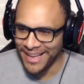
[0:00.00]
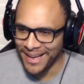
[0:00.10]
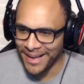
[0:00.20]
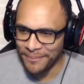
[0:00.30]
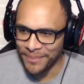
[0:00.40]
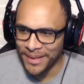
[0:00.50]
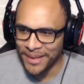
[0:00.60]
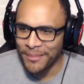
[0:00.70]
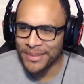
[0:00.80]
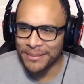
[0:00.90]
Um,
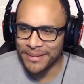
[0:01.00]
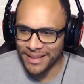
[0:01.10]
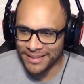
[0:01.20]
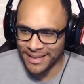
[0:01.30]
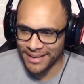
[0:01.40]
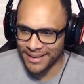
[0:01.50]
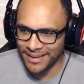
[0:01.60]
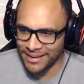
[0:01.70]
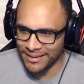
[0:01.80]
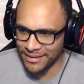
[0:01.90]
But something else that,
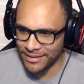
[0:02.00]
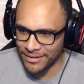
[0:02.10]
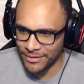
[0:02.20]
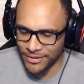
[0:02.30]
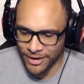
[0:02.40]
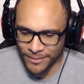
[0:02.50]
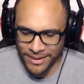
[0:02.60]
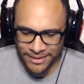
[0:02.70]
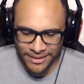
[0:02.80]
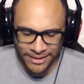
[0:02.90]
because you were talking
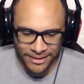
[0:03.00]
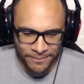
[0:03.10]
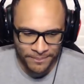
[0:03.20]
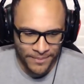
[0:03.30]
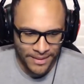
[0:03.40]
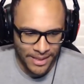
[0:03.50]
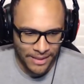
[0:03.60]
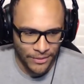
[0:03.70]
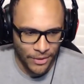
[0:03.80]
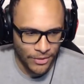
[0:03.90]
about the kind
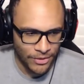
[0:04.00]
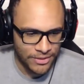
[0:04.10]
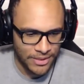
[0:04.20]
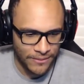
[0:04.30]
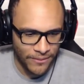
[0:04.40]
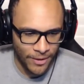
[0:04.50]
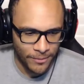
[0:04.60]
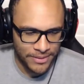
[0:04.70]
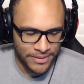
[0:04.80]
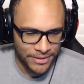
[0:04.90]
of your, your default
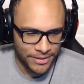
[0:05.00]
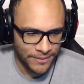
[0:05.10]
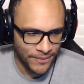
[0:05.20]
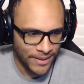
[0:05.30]
position,